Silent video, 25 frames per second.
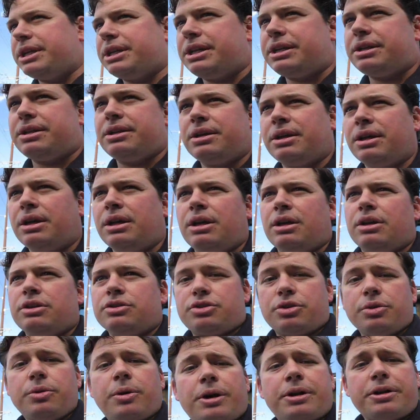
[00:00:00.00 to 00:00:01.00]
in it,
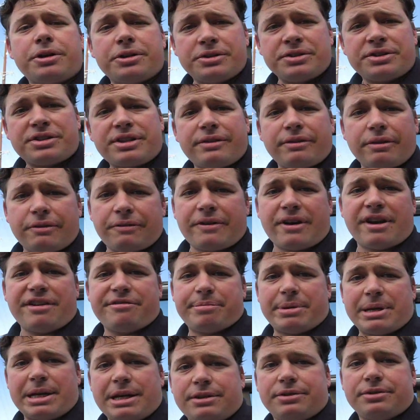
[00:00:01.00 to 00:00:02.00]

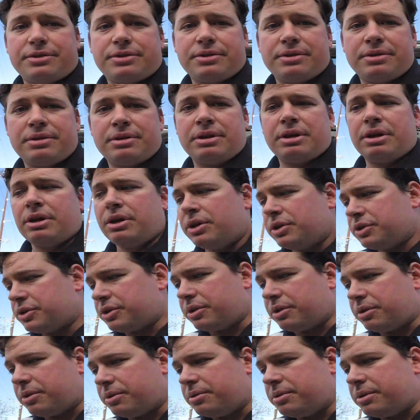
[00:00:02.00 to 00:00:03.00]
275 pounds.
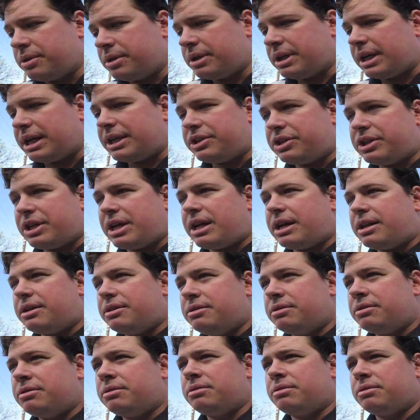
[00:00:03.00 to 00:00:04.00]
So I
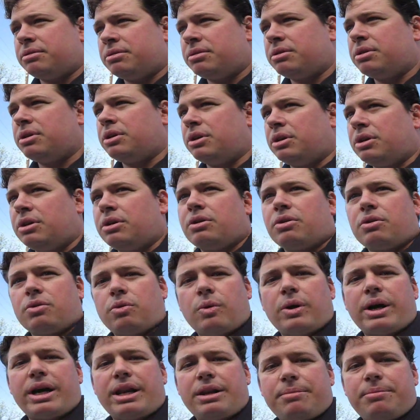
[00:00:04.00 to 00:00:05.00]
shed
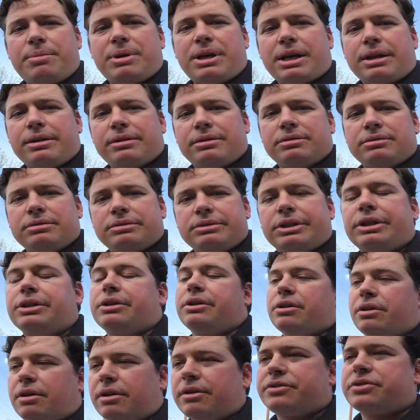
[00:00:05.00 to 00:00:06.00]
quite a bit, you
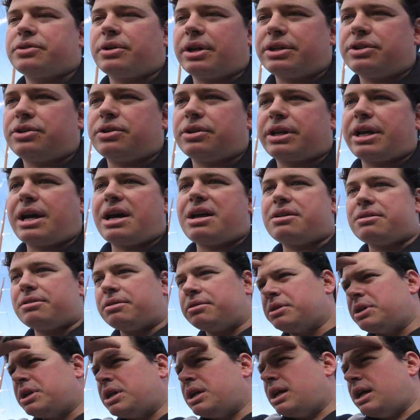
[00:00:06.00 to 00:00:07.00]
know, and also I took out
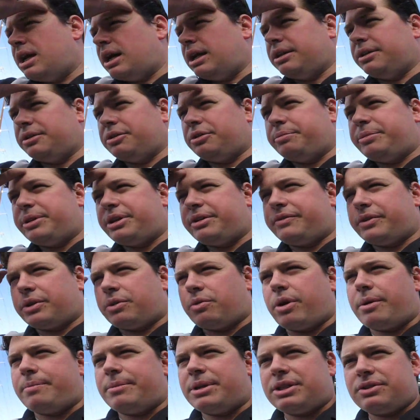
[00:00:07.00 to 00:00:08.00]
a, a little bit of
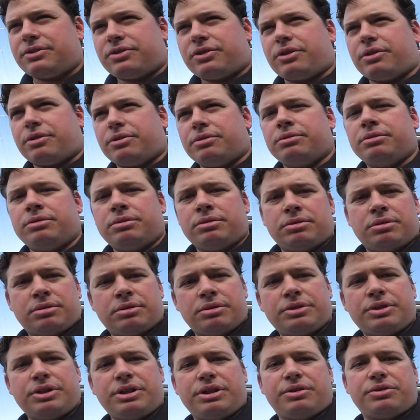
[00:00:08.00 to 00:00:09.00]
equipment. So
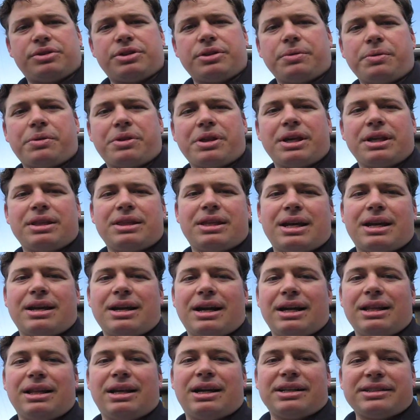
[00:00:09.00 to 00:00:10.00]
you know, don't think
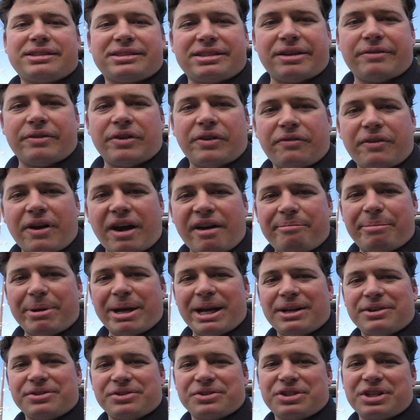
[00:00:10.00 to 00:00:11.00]
that I lost 75
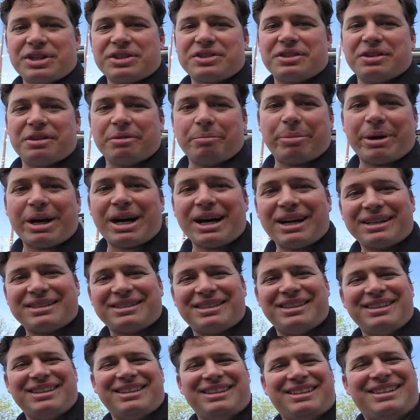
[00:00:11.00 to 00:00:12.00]
pounds just in the
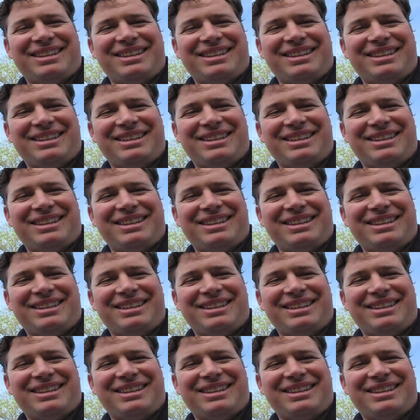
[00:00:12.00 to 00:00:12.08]
box.